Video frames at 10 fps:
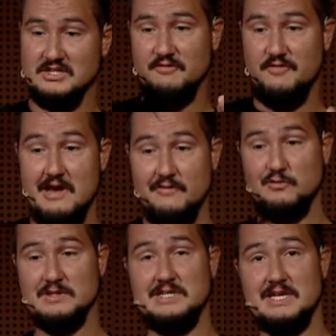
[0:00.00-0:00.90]
the 5
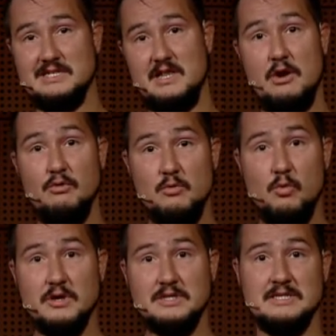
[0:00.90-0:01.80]
to a 6. And it only
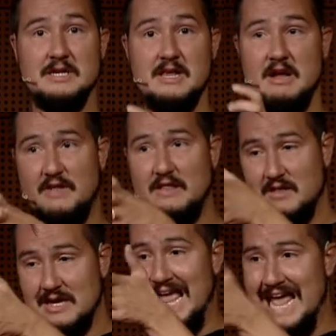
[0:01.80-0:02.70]
works if that
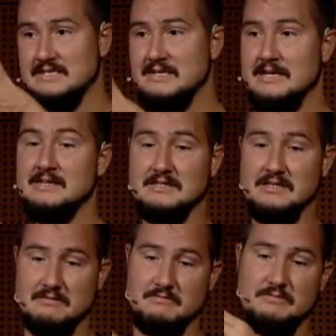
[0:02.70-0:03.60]
thing has an
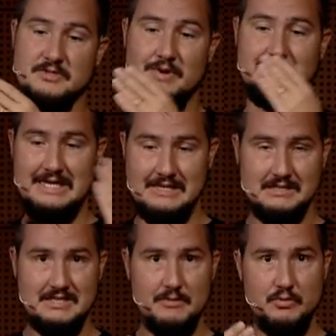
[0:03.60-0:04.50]
identity. So
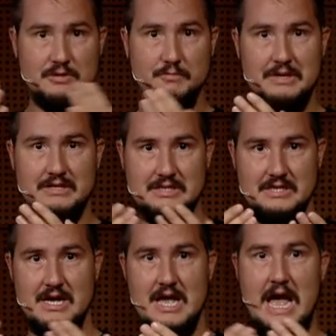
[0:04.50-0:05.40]
identity and mutability
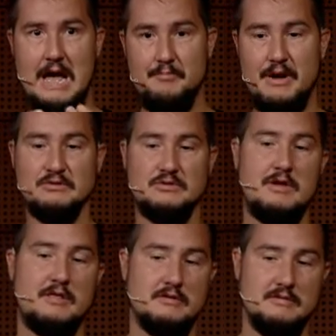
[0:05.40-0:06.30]
are bound
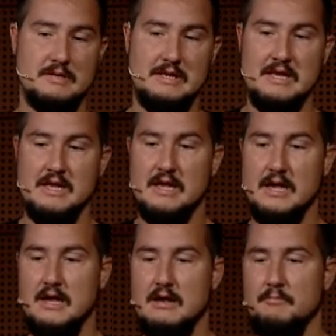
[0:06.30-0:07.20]
together.
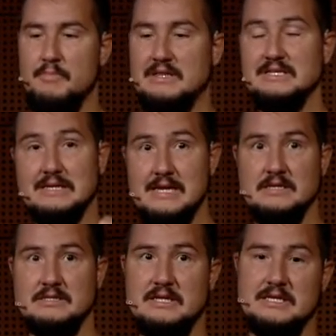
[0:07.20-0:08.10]
But this
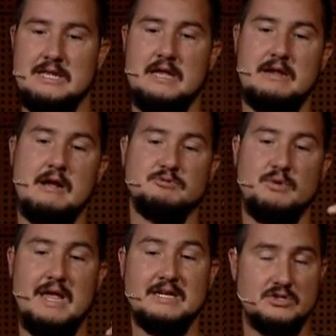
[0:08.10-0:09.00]
identity comes with
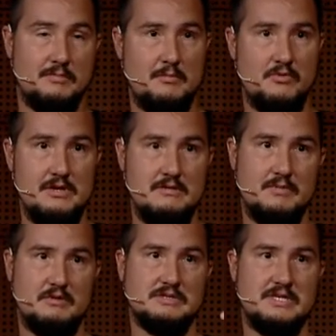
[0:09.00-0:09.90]
extra memory,
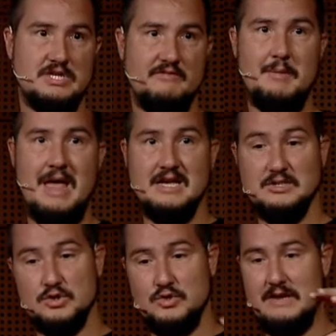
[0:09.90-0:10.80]
because the JVM has
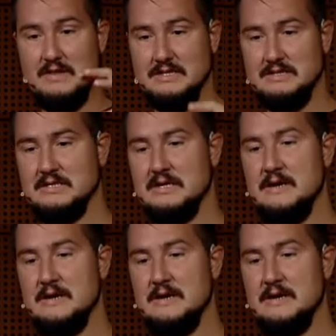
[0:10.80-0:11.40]
to track this.